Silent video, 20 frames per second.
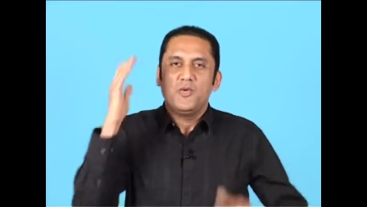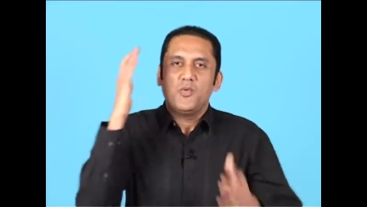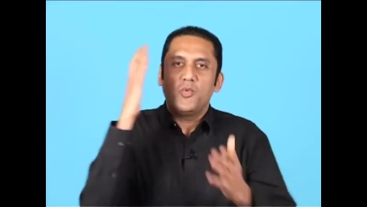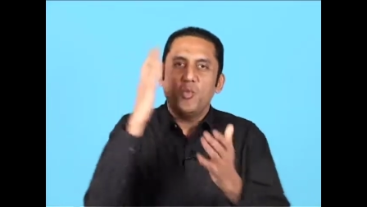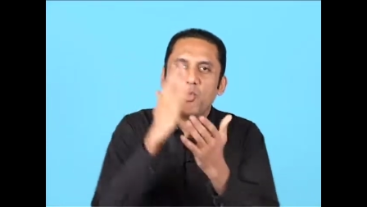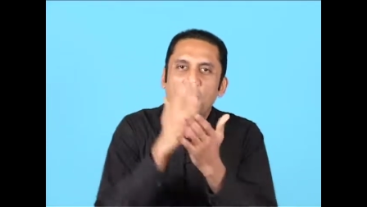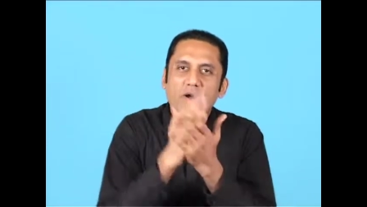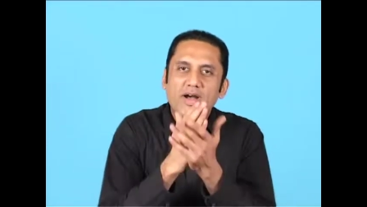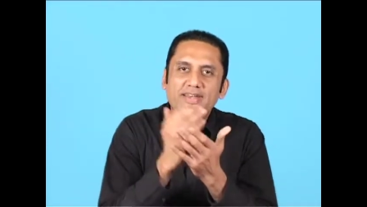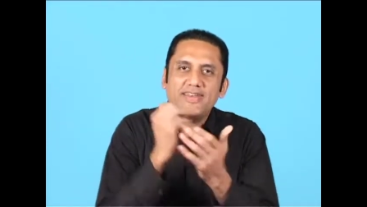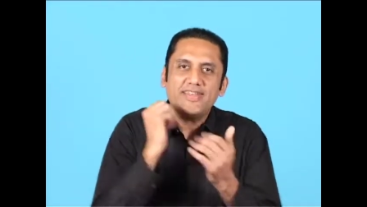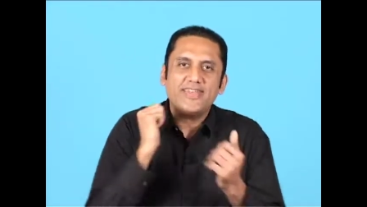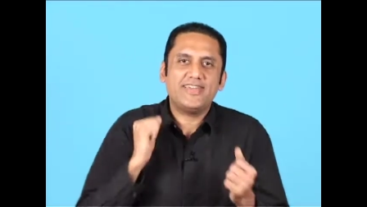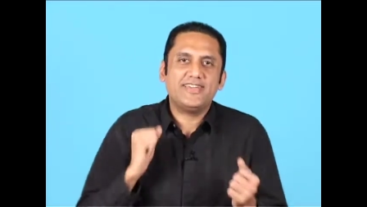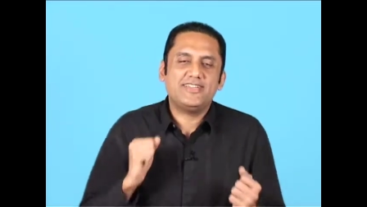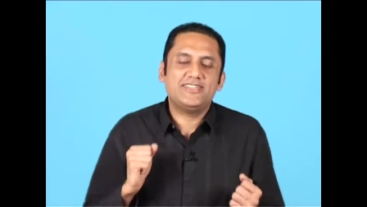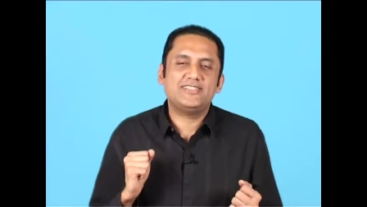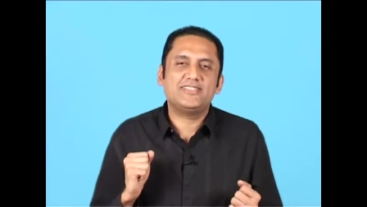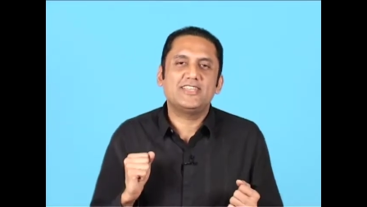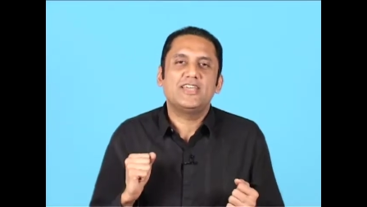One
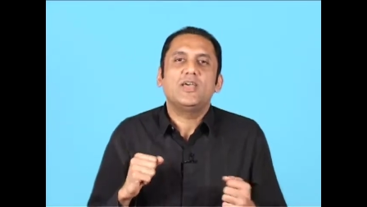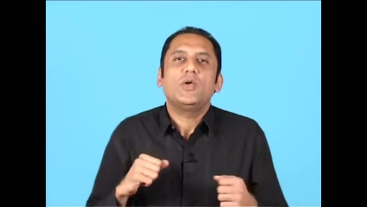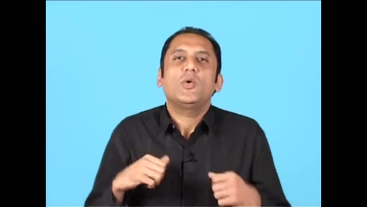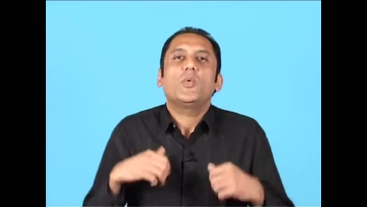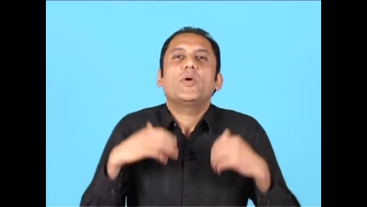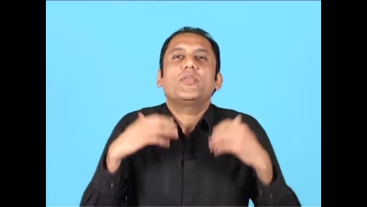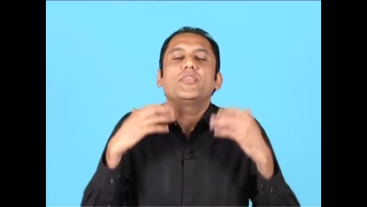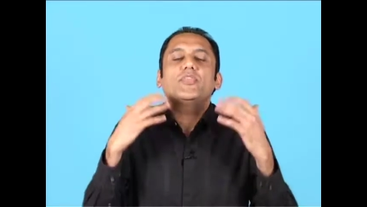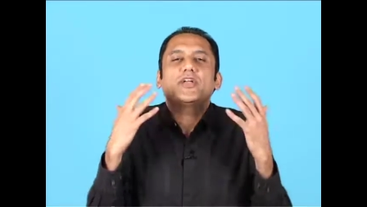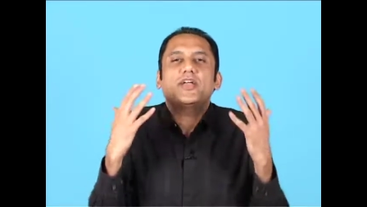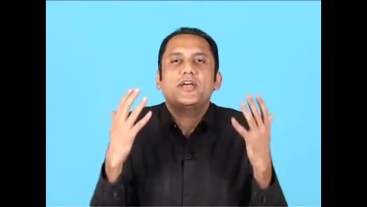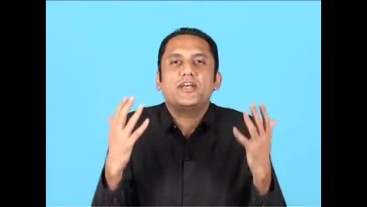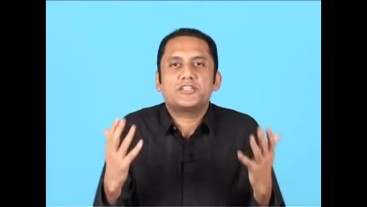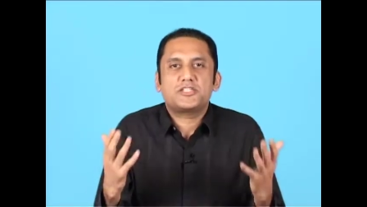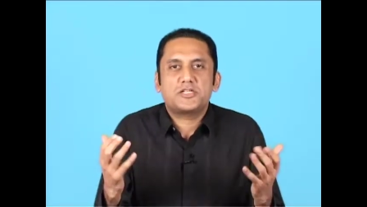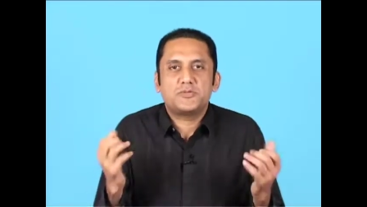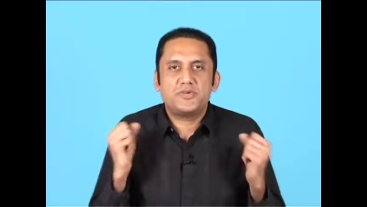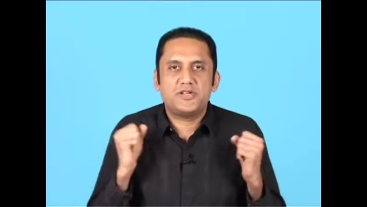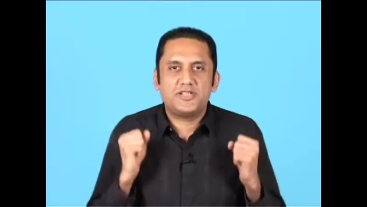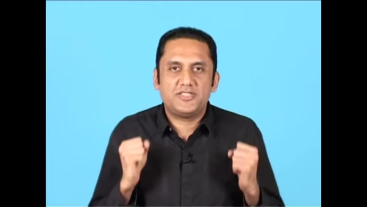is when the
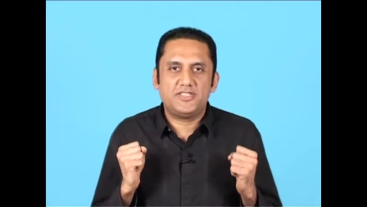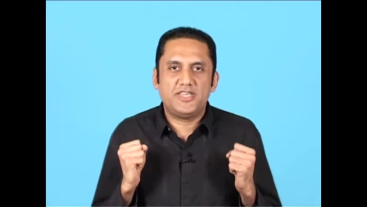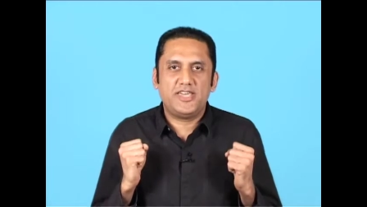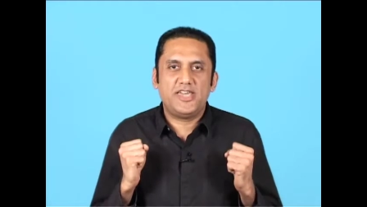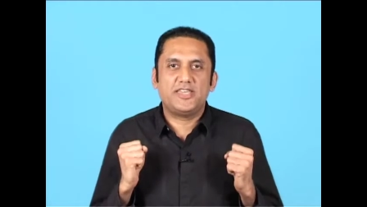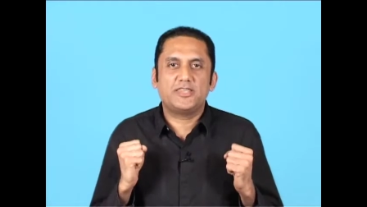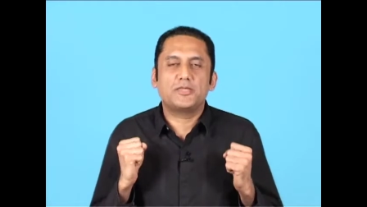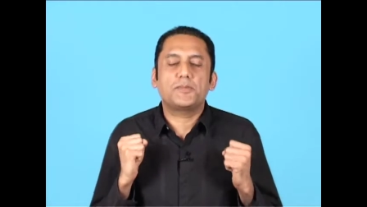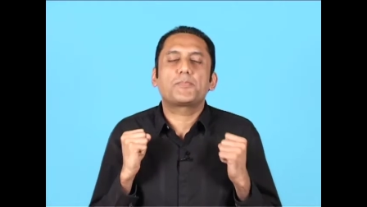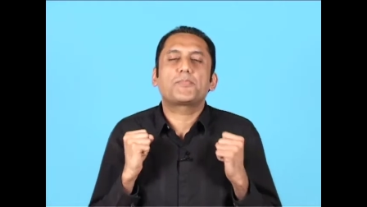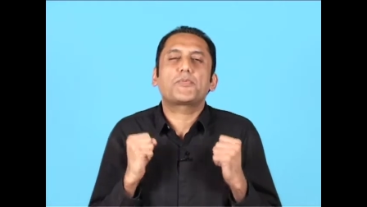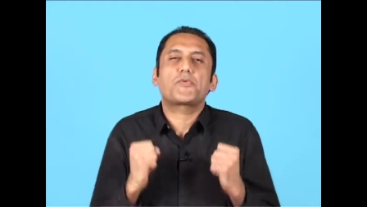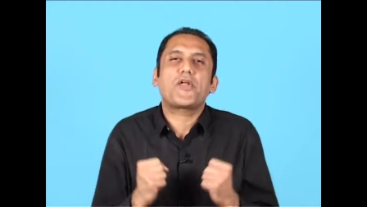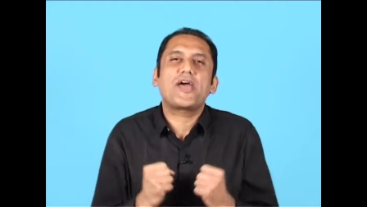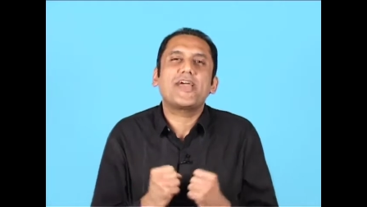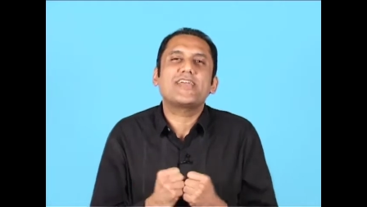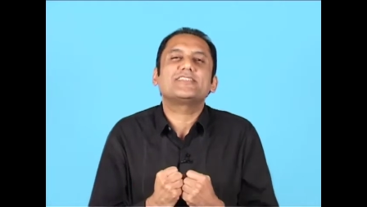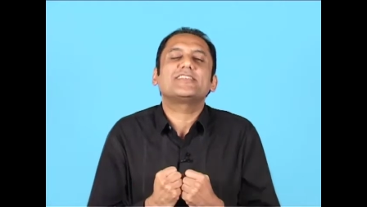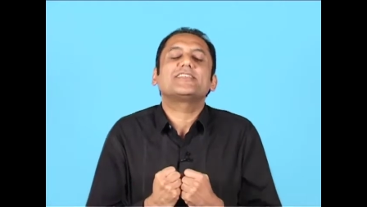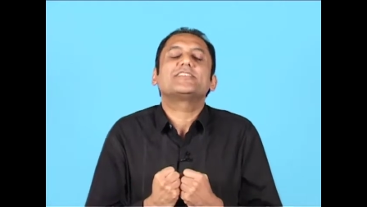customer is saying the
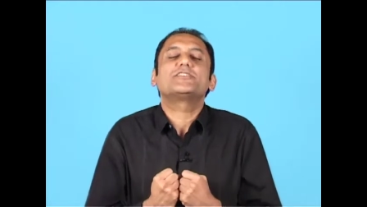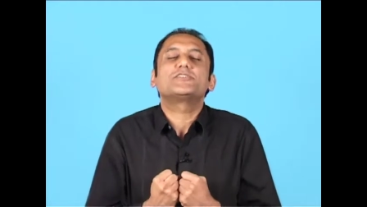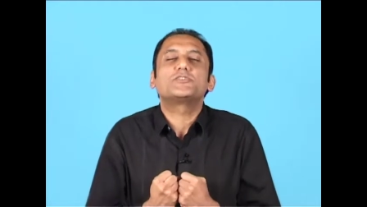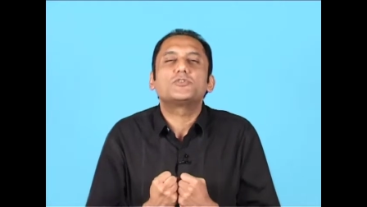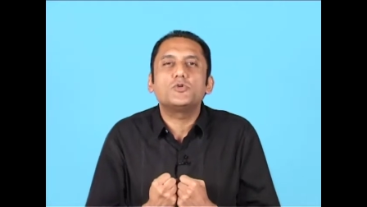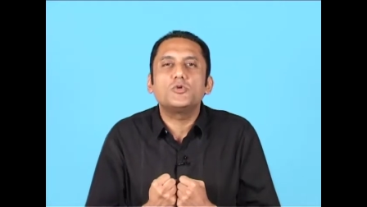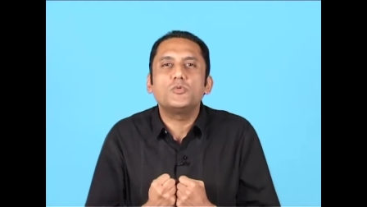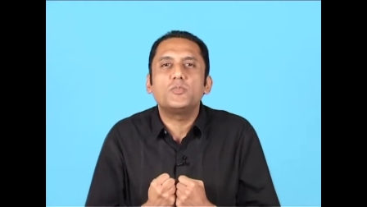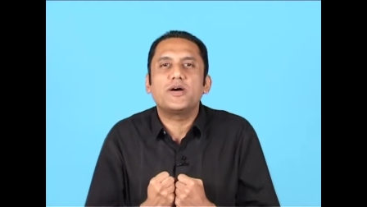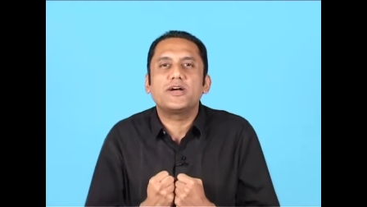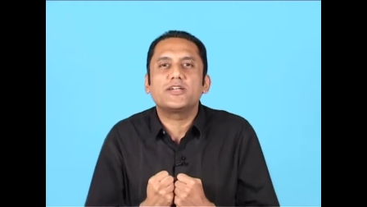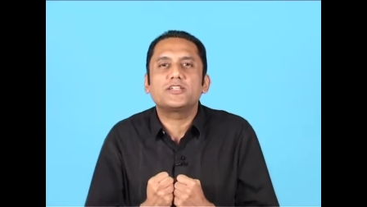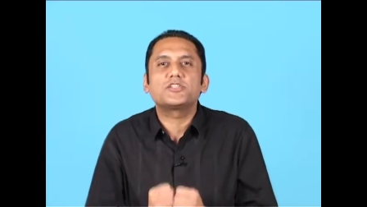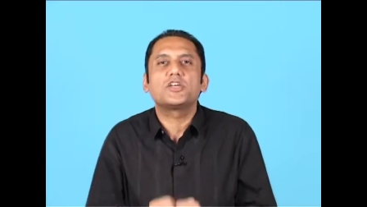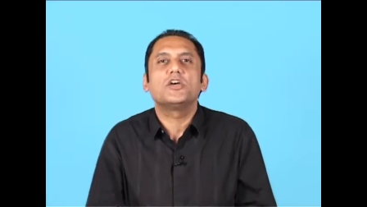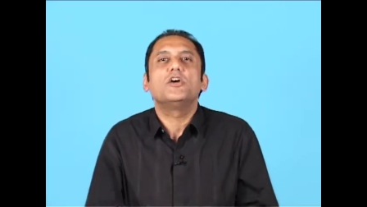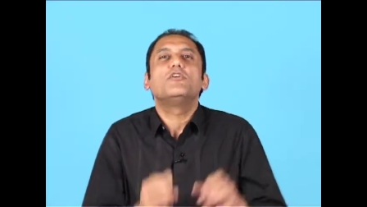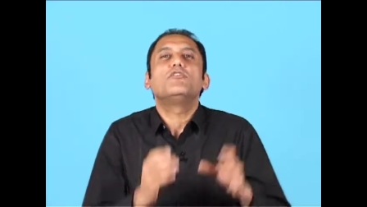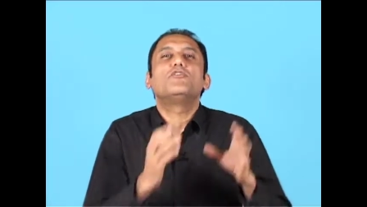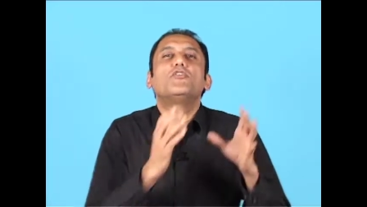price is too much
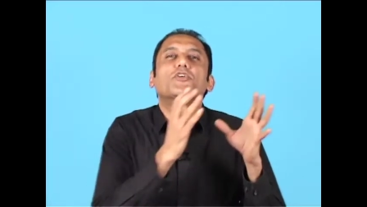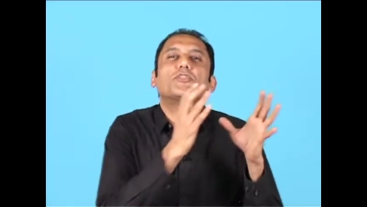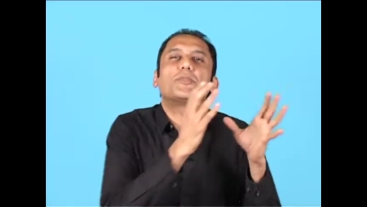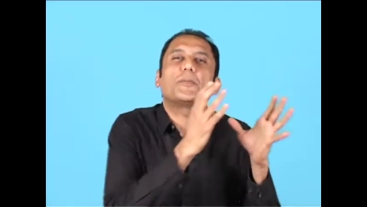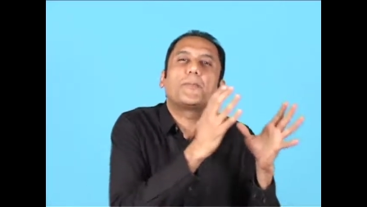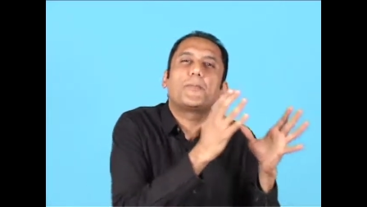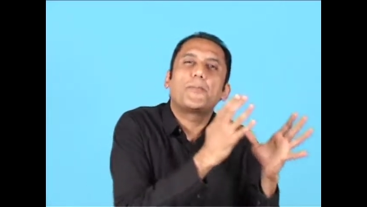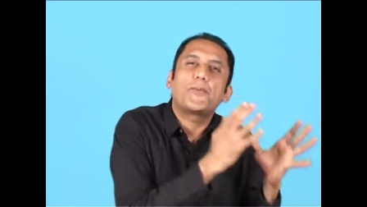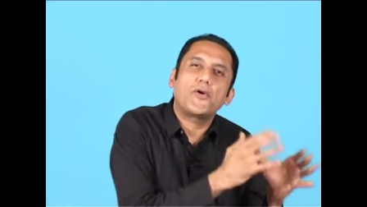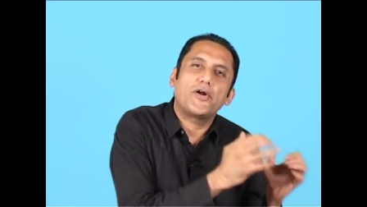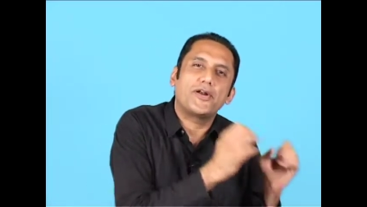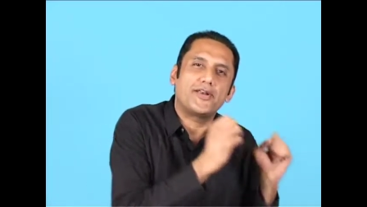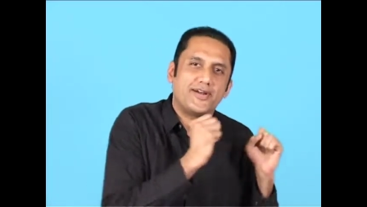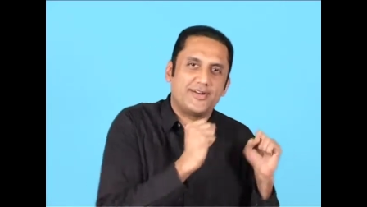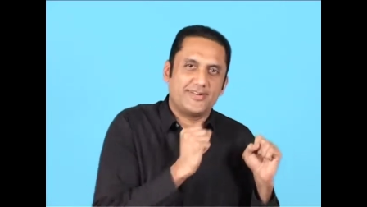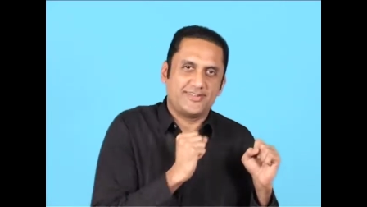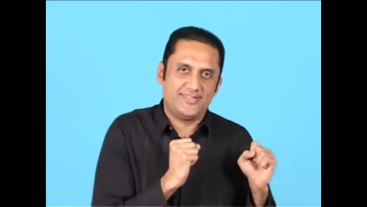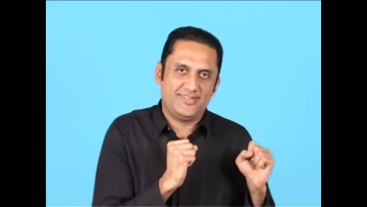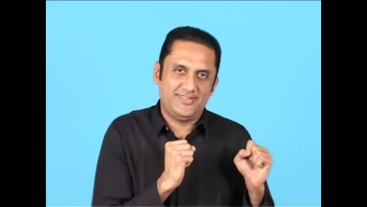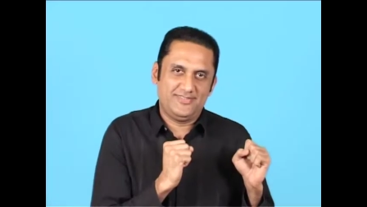for the
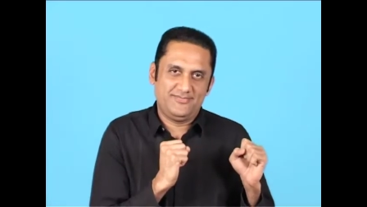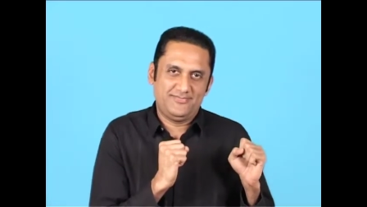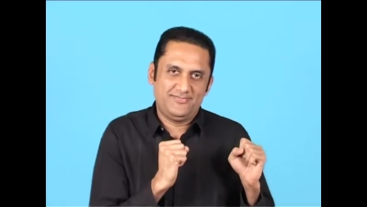product,